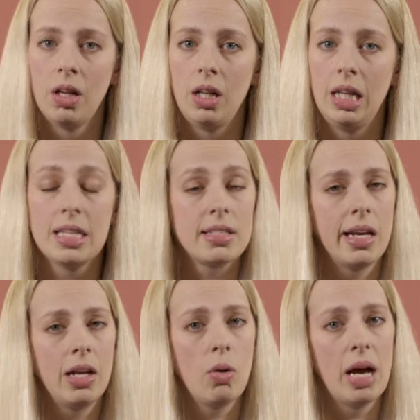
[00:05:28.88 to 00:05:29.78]
Let's
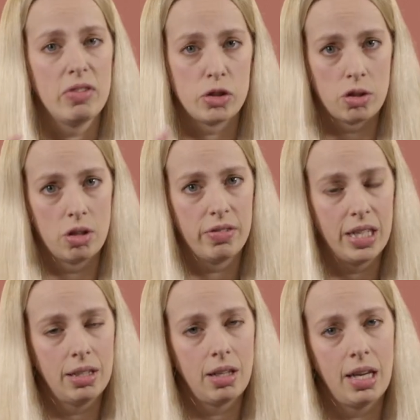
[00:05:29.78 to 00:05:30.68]
say you have a
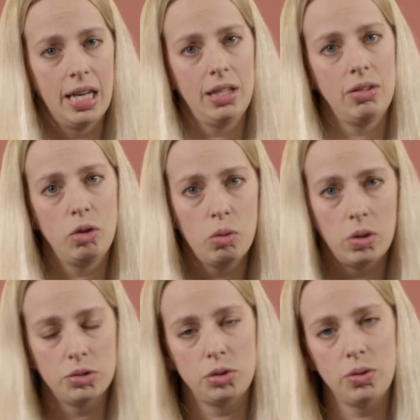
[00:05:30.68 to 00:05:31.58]
survey and you
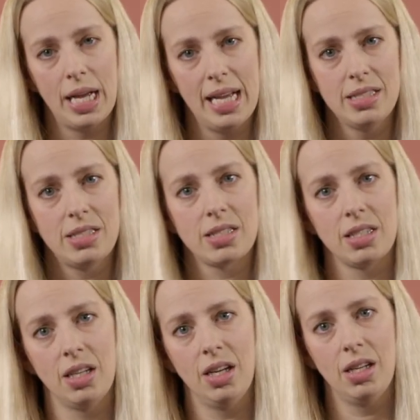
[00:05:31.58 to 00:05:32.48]
want to ask,
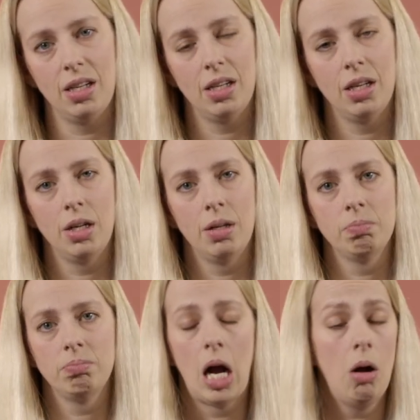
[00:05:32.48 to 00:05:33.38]
how
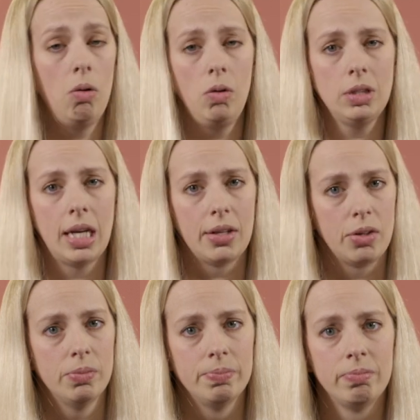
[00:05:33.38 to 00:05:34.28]
old are
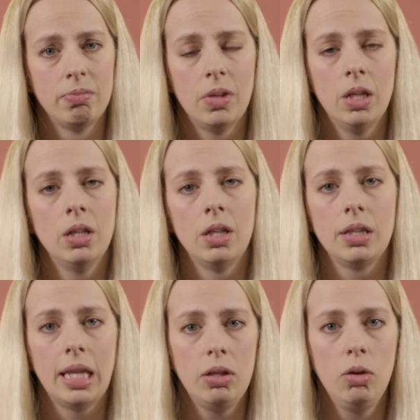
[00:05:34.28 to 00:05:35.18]
you?
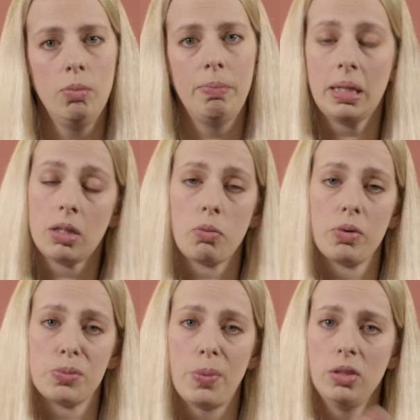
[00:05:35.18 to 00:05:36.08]
Then you make the
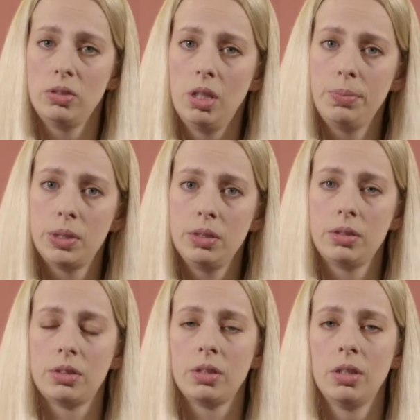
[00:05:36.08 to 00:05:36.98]
response
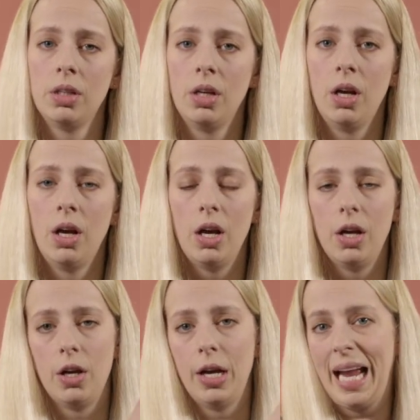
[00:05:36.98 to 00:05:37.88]
options
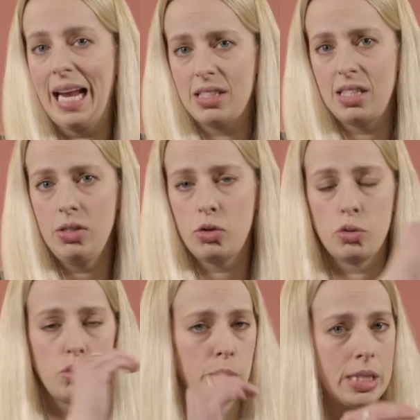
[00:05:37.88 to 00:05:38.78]
18 to
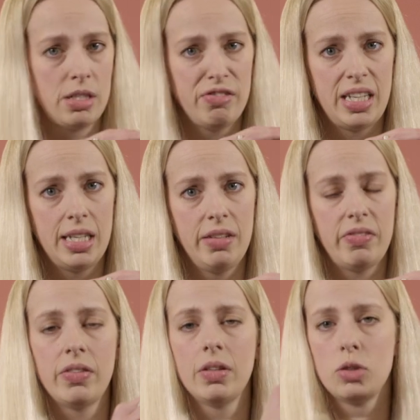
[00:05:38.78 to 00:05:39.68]

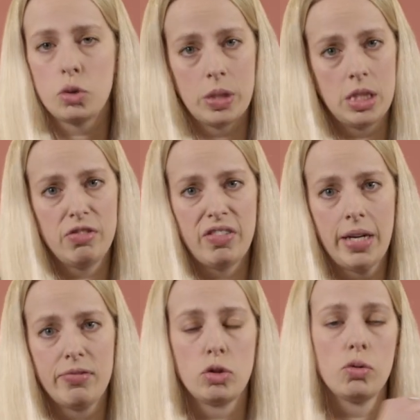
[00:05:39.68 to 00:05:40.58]
25,
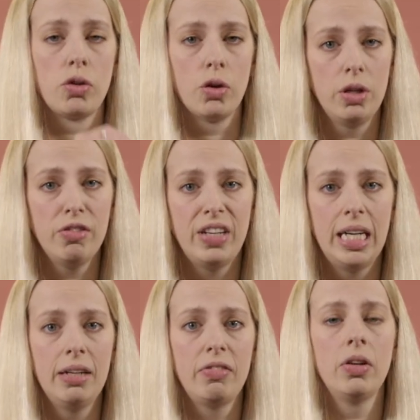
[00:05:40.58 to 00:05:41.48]
25 to
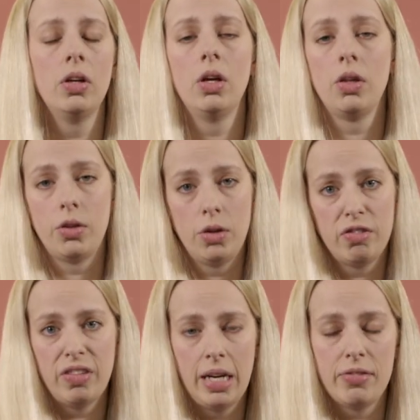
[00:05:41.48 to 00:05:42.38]
35,
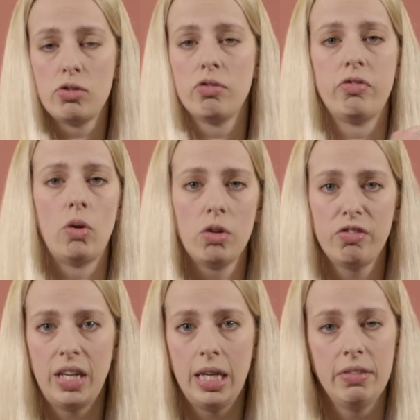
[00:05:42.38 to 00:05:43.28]
35 to
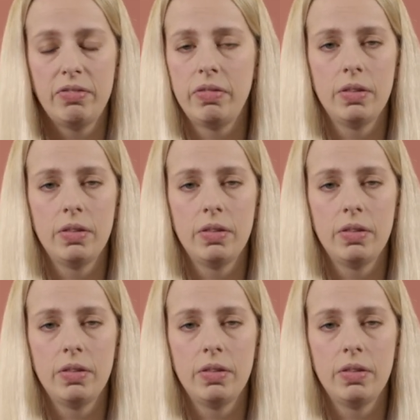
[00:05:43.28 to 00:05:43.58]
45,